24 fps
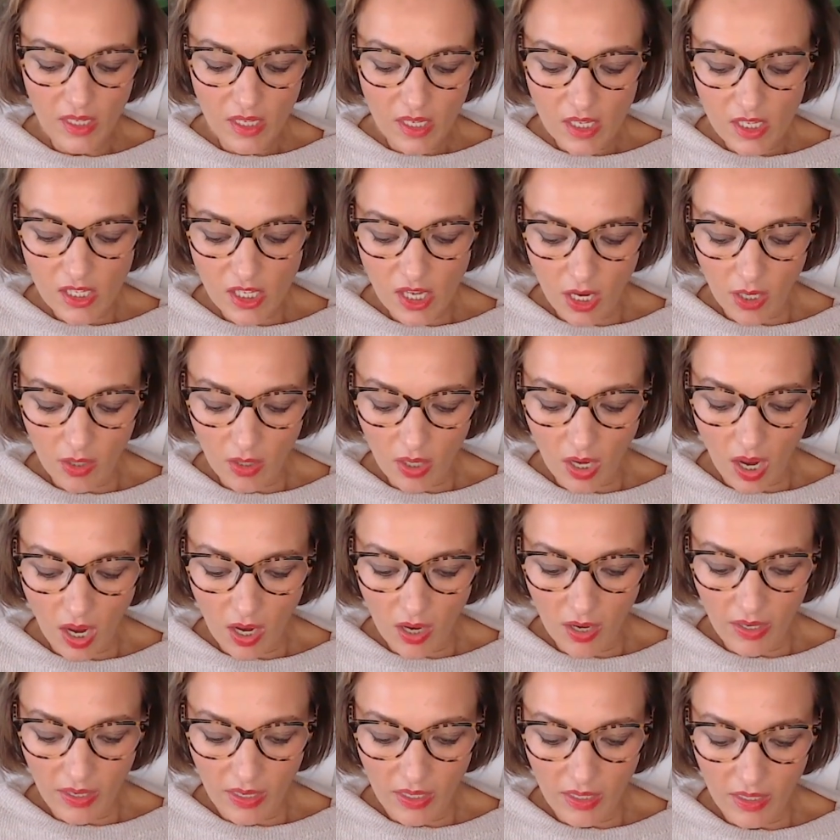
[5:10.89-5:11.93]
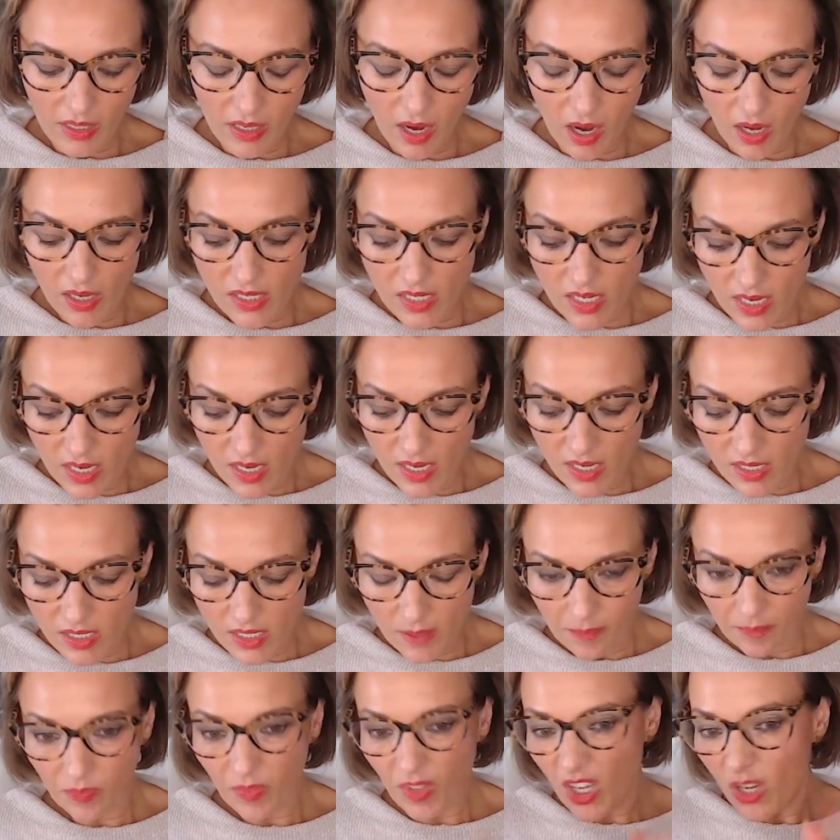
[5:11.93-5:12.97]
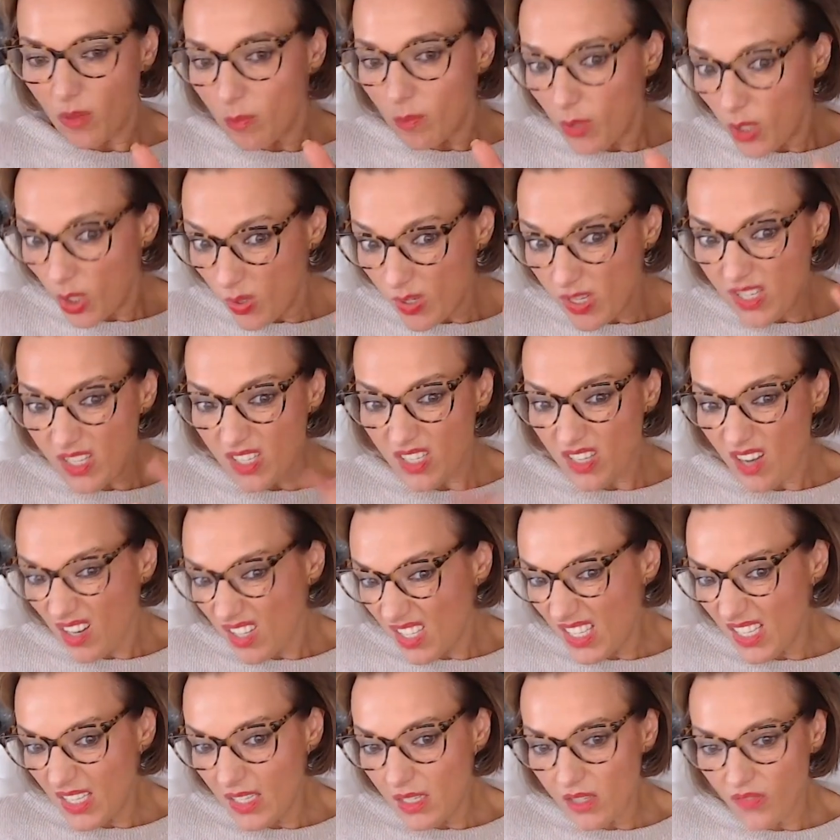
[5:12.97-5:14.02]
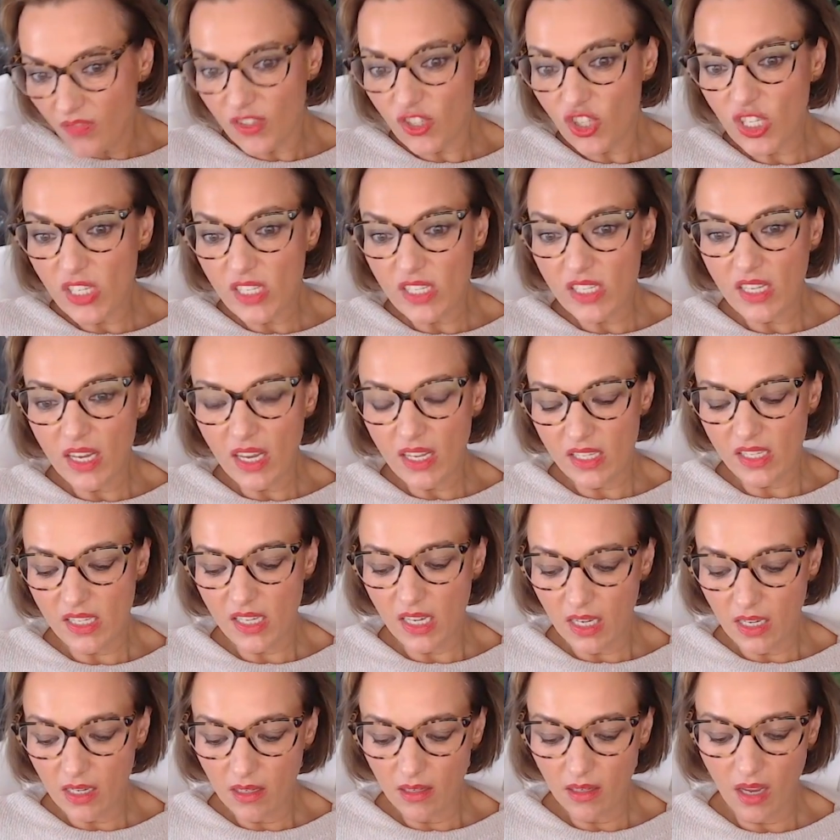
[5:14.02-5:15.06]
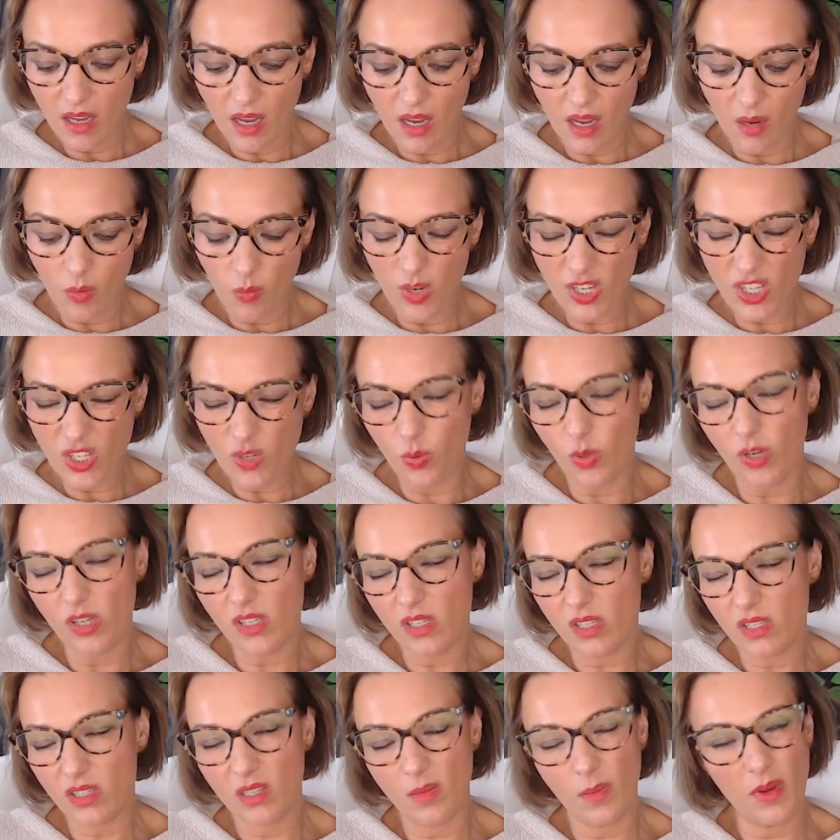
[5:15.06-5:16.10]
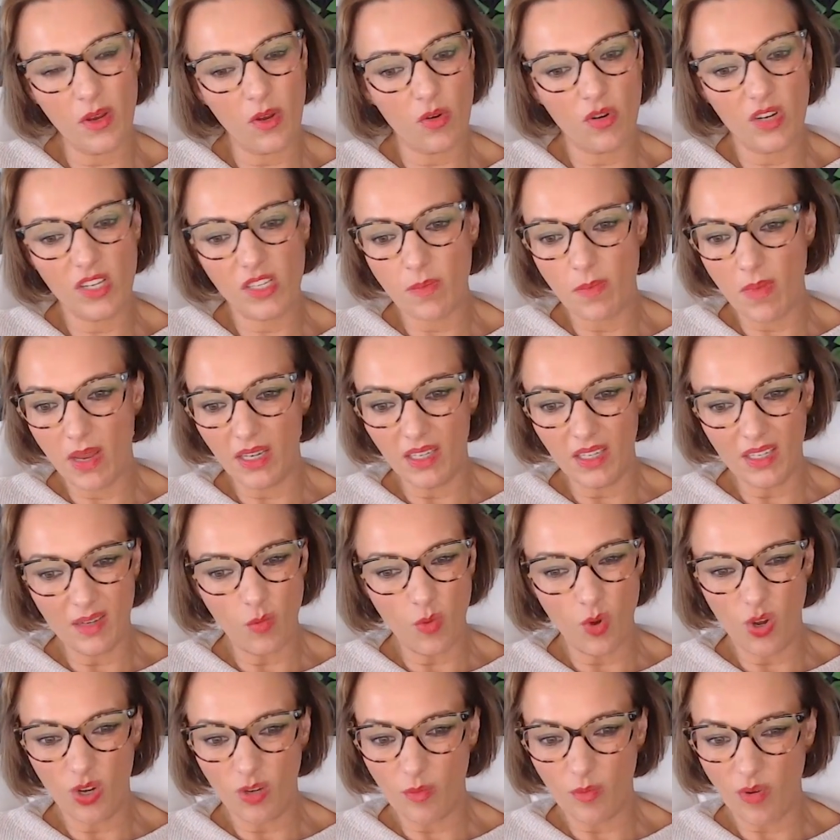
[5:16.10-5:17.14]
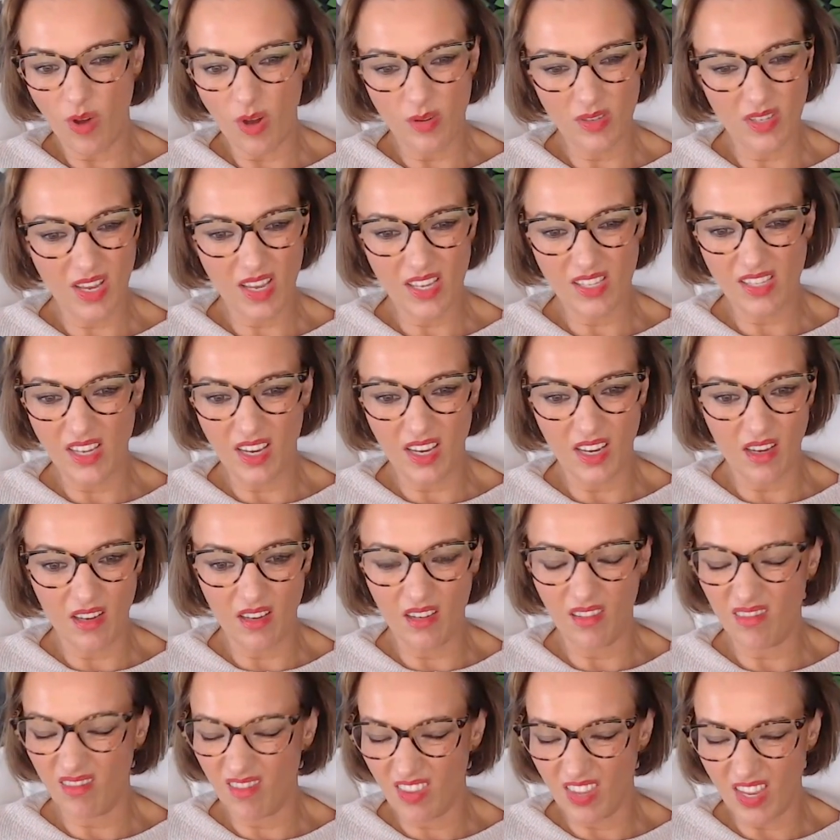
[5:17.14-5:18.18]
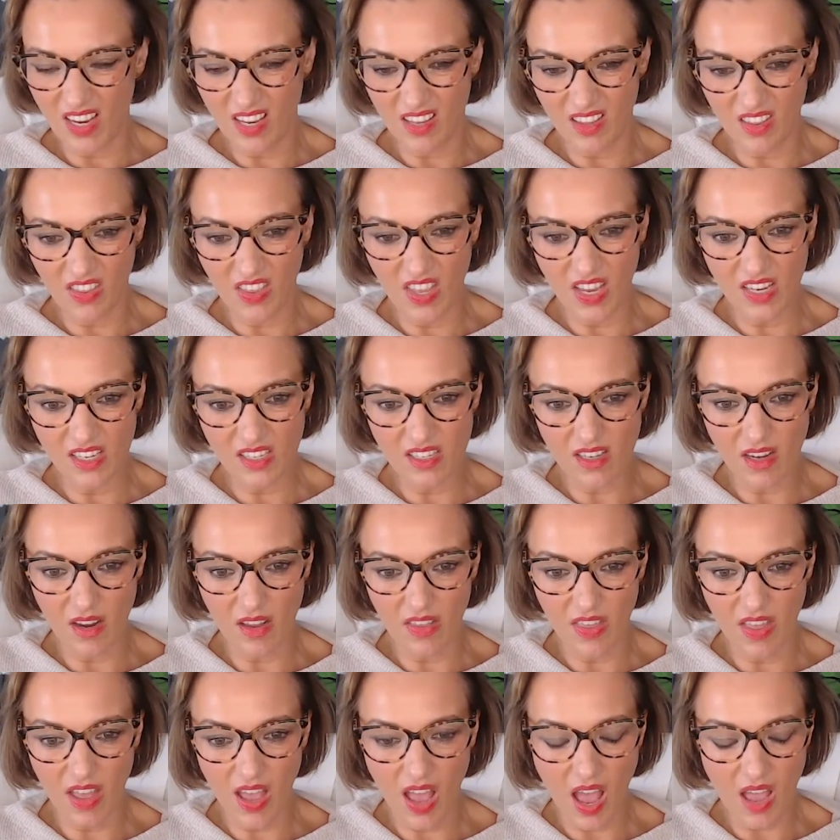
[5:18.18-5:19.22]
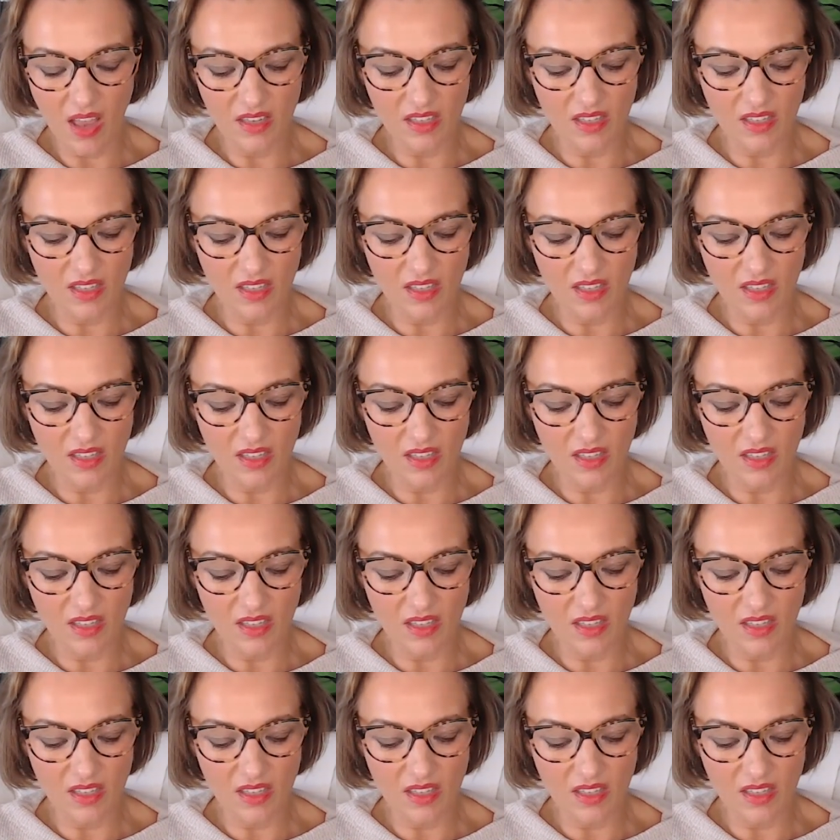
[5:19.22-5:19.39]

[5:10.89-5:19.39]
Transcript: So I I did computer studies for GCSE, uh, which was, to be honest, mainly word processing and thing, things like that.